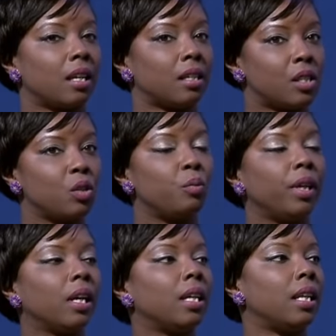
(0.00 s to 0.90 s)

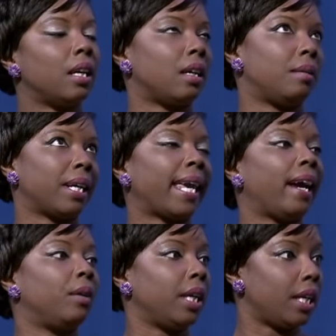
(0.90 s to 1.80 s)
assuming a
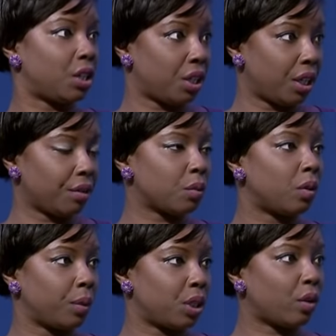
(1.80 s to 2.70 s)
county each year is what
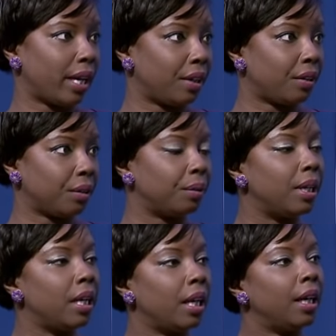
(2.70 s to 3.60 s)
we try to do.
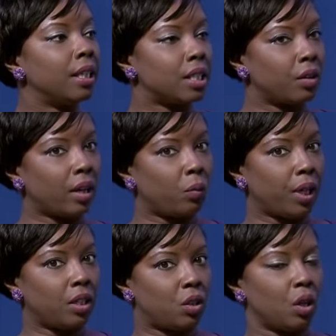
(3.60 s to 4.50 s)
Okay. So that
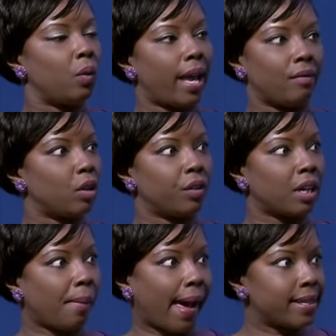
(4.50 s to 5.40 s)
we don't have
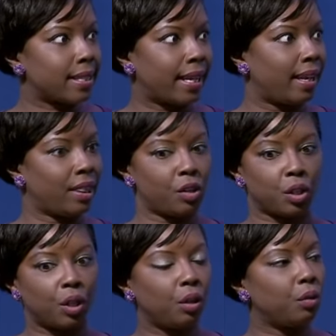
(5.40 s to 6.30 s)
overcapacity and there's a
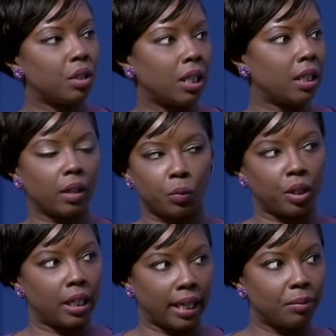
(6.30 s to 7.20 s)
huge need that we're
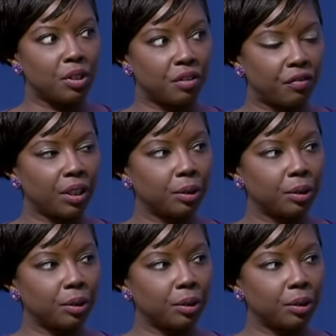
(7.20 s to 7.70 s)
unable to fill.